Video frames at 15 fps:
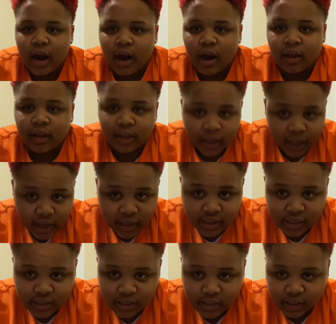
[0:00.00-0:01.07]

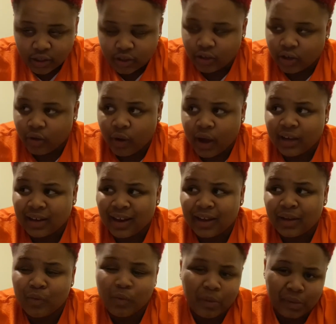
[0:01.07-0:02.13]
Yes, you know, I like
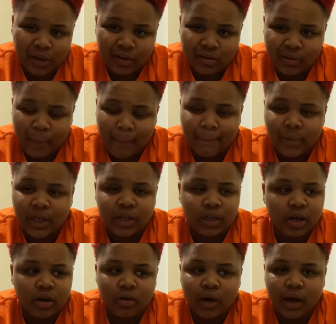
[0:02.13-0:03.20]
women, but
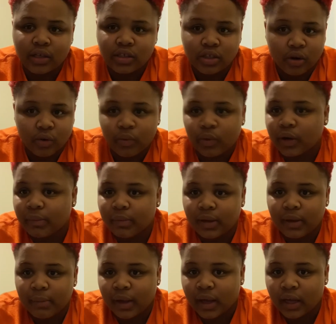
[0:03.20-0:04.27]
no, I don't want to be a
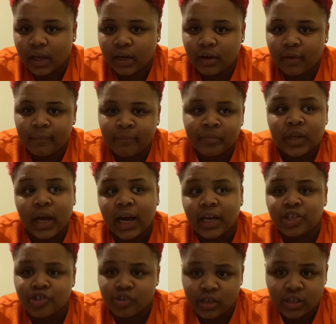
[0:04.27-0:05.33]
man. I
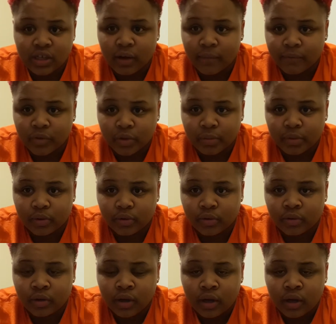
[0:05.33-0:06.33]
dress comfortable.